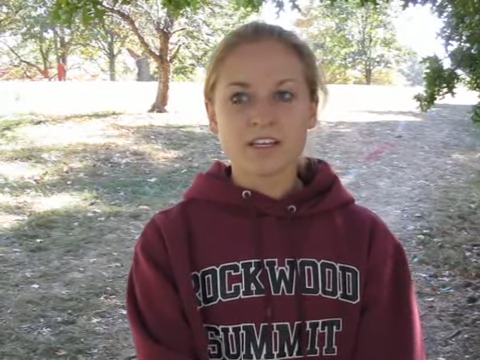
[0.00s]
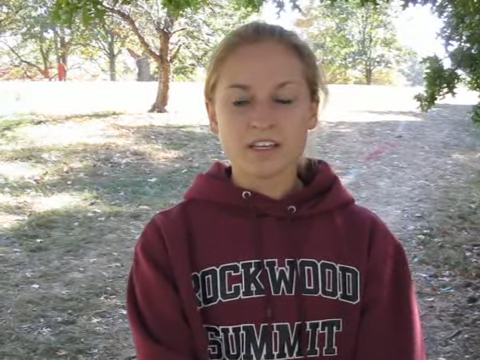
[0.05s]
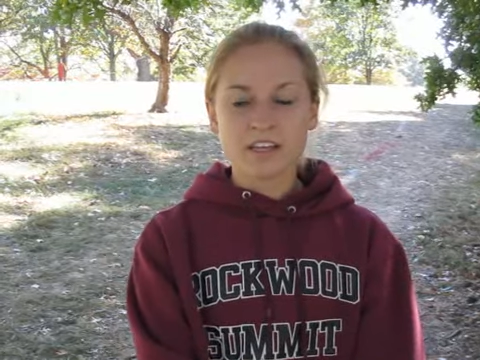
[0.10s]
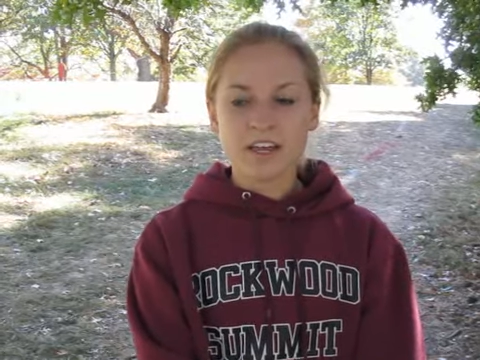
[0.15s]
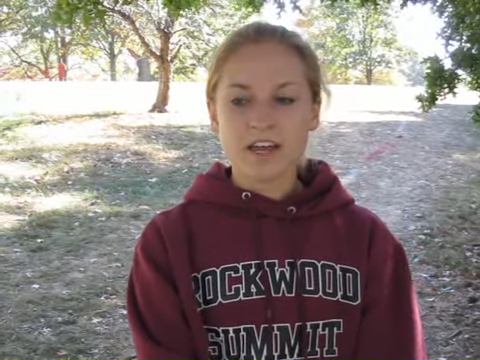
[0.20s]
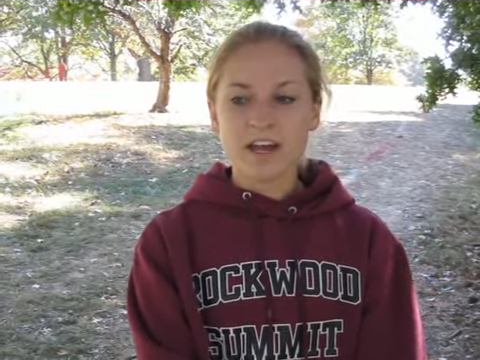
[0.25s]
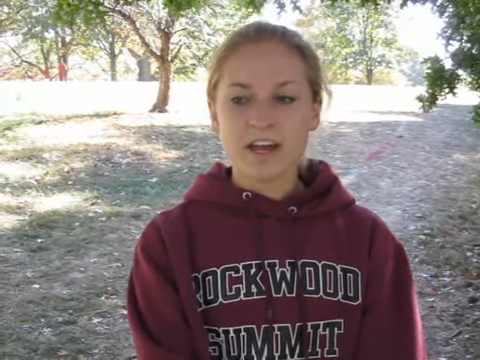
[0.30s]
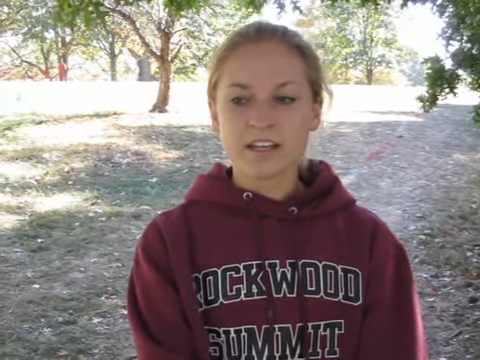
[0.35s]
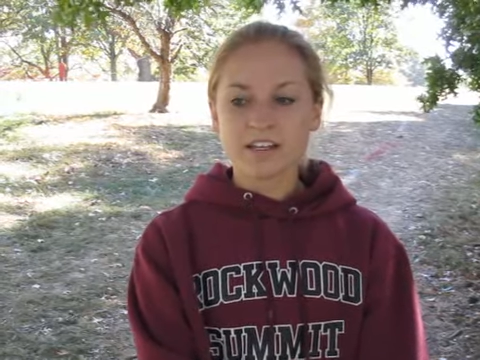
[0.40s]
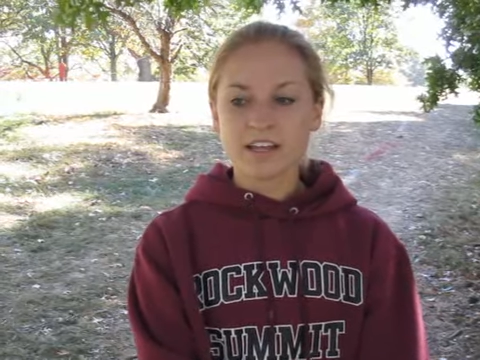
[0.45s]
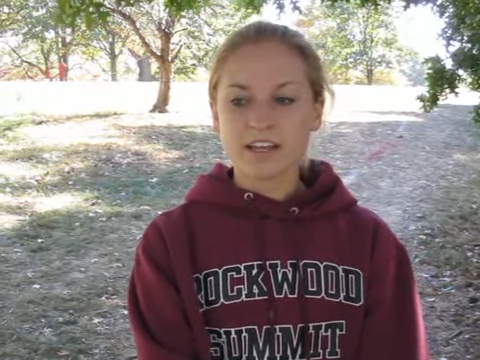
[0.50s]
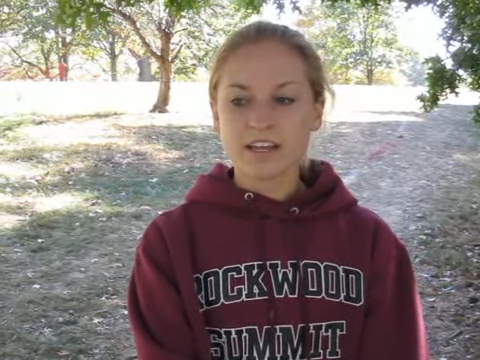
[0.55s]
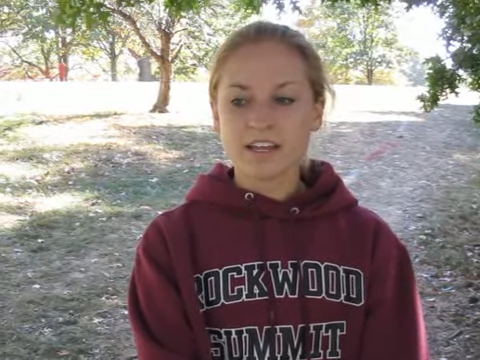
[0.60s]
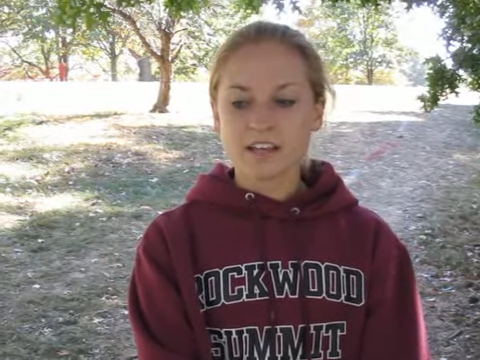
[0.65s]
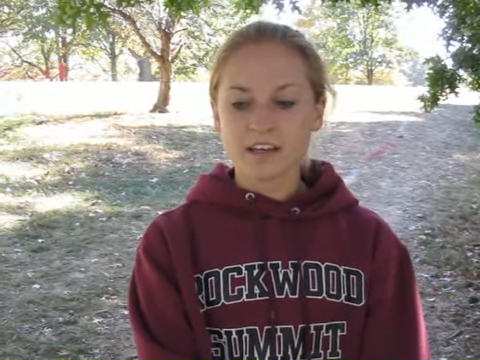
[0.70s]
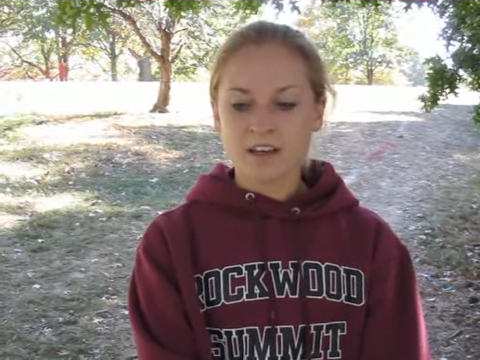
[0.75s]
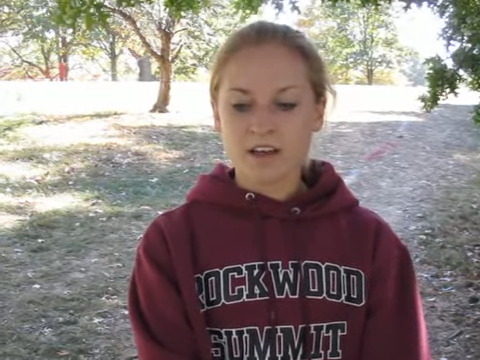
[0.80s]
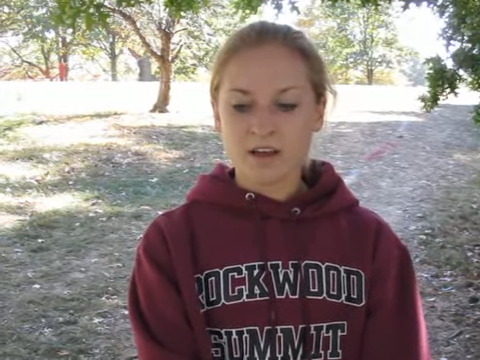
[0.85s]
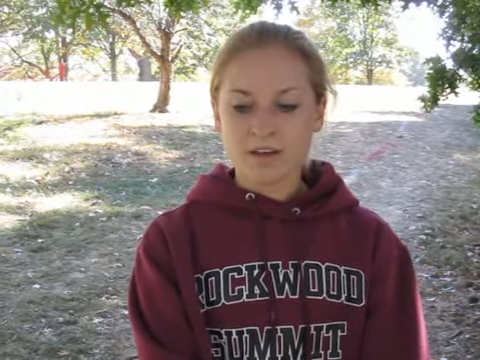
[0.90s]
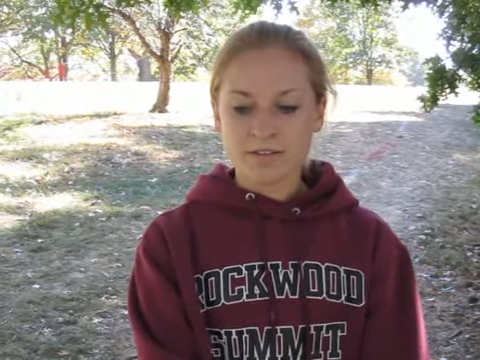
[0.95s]
Yeah, like
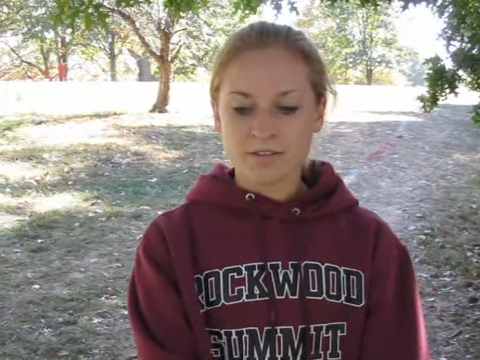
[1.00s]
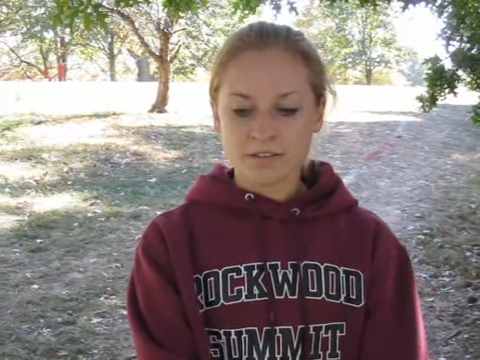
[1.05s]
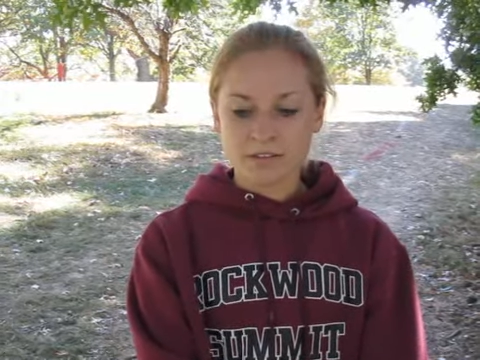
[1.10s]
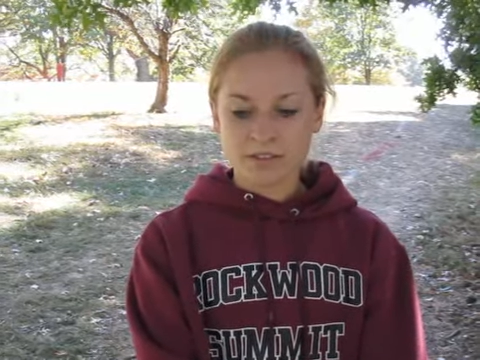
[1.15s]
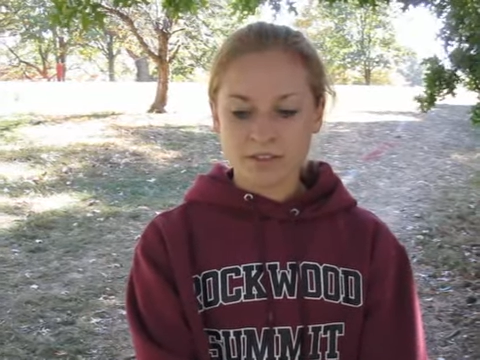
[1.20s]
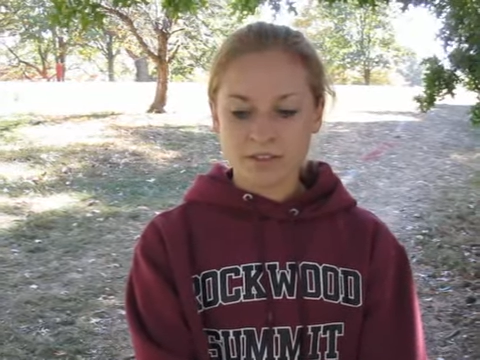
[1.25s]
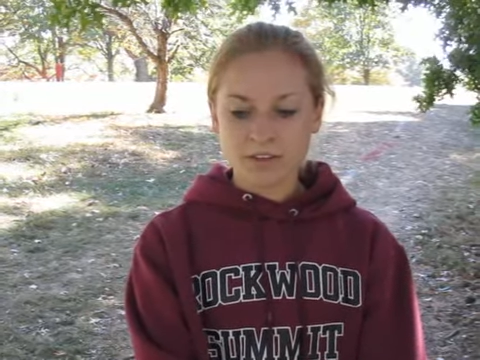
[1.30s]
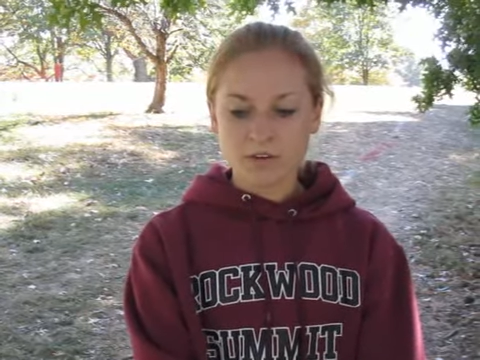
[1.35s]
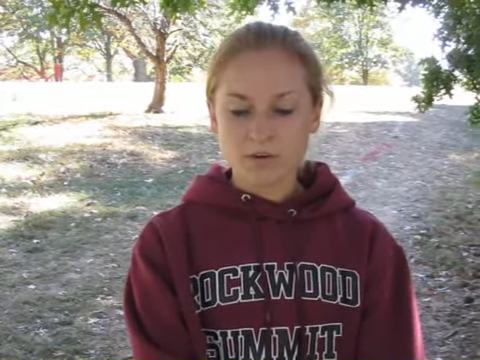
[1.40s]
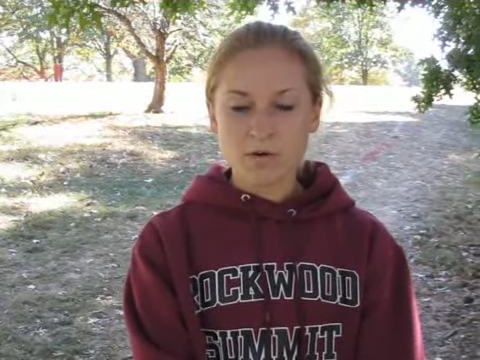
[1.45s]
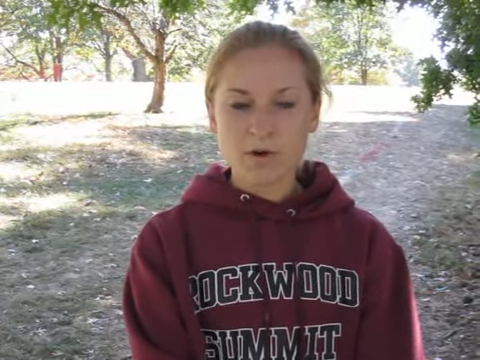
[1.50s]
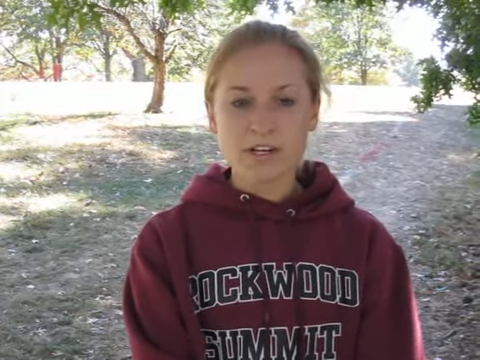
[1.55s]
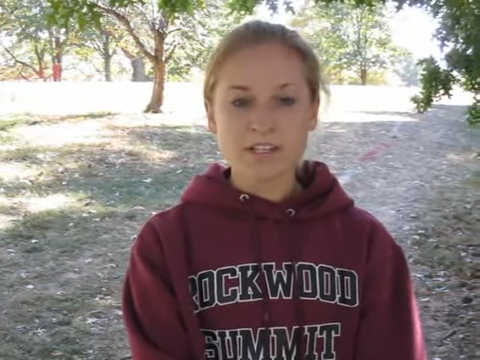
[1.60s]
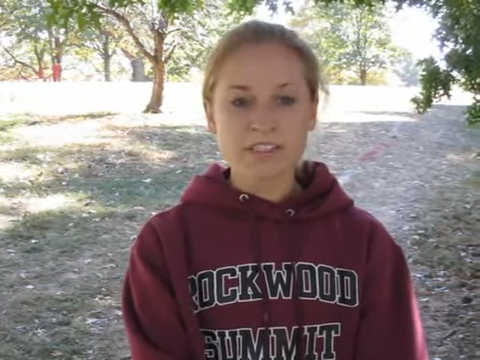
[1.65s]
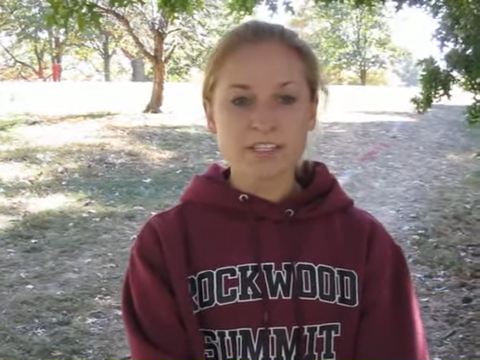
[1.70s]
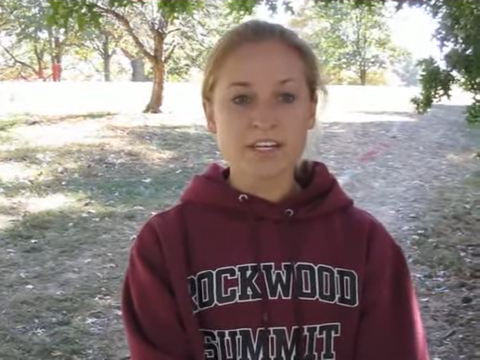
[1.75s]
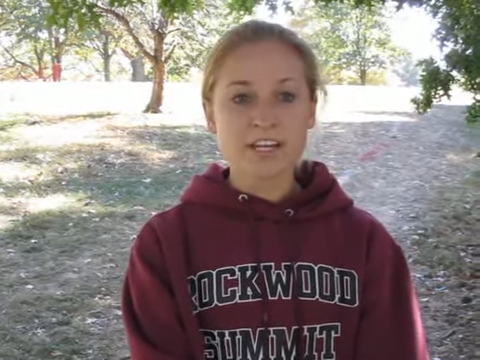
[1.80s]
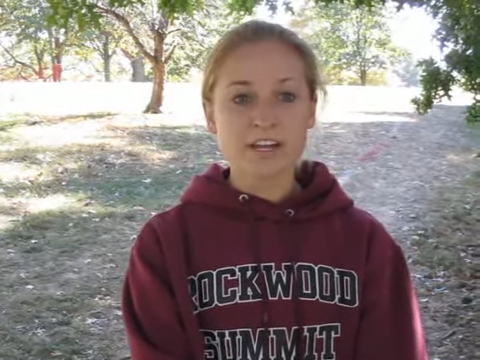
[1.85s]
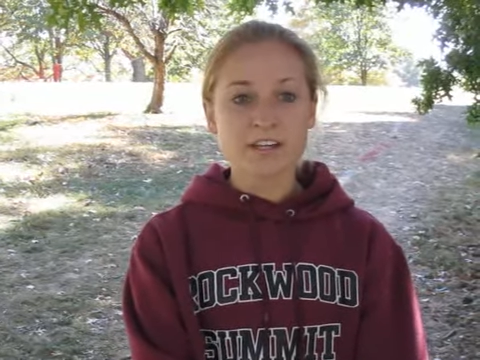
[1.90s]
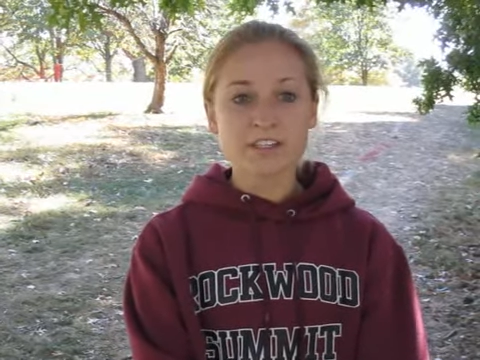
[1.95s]
uh, the
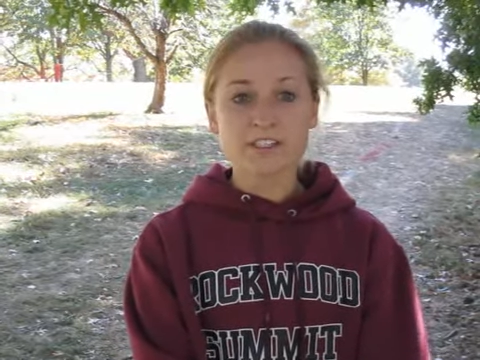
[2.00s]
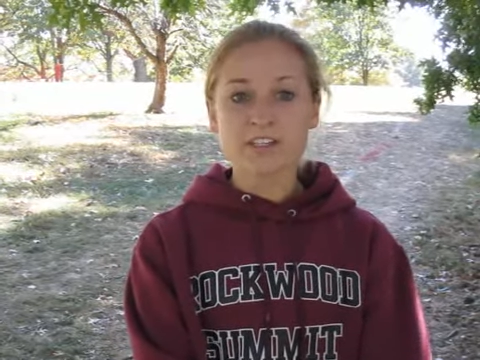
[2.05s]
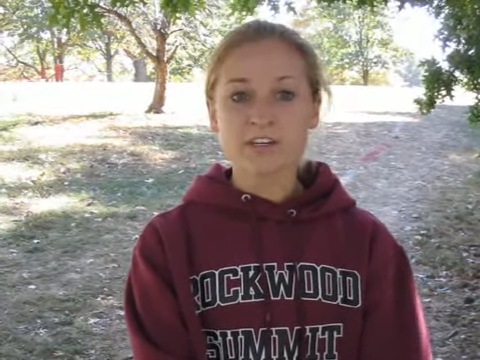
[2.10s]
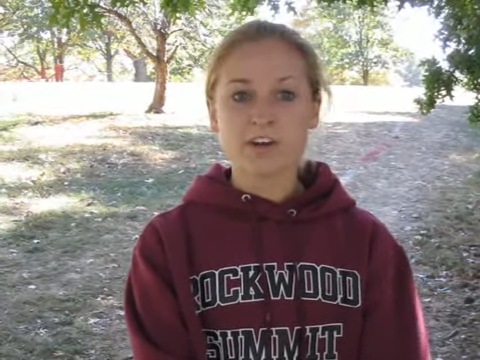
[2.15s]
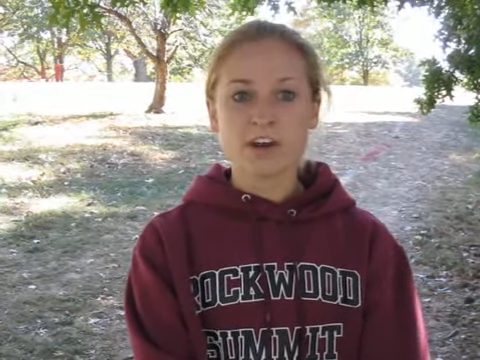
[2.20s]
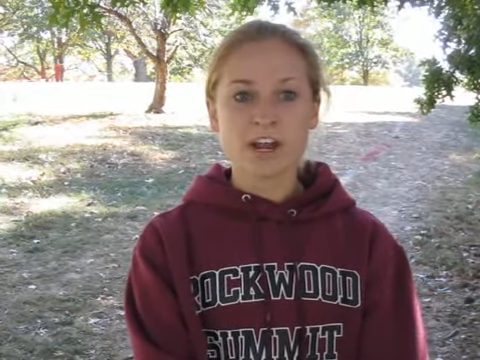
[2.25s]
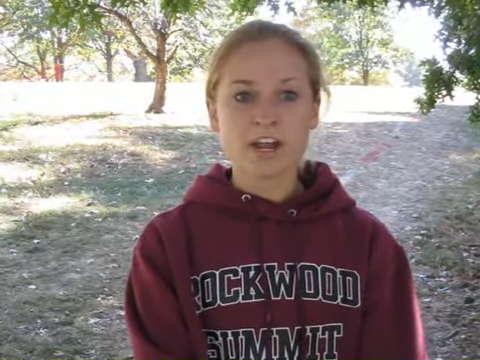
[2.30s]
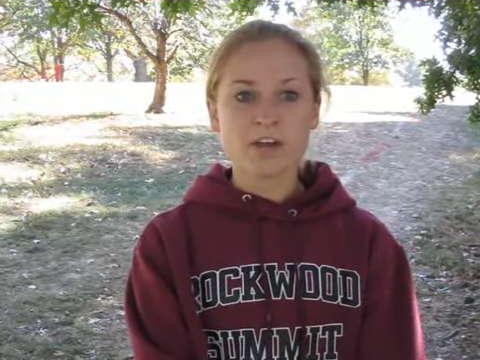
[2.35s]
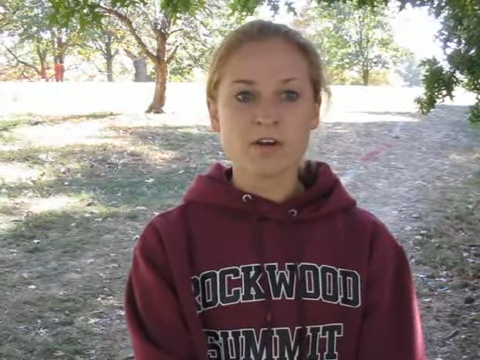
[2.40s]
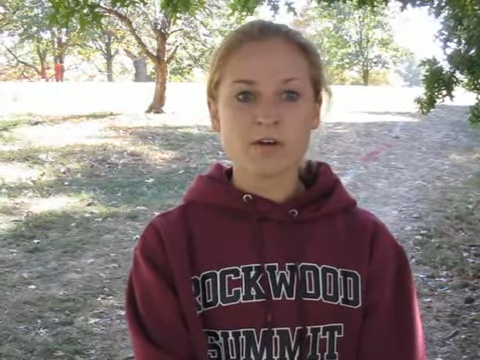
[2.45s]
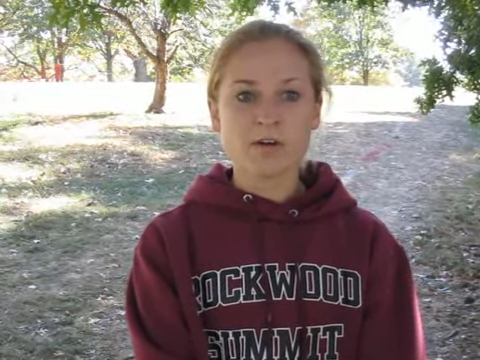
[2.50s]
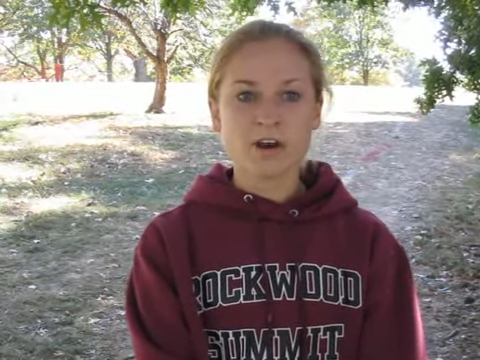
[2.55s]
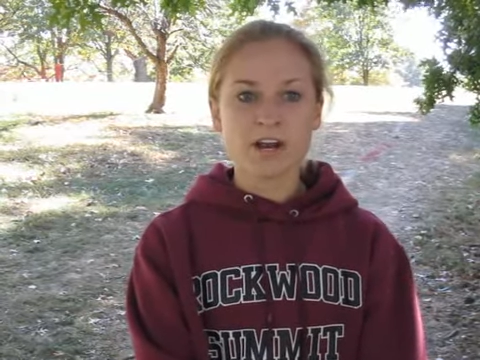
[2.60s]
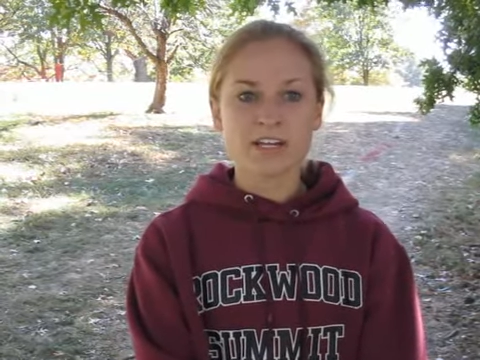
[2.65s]
course like is a great course.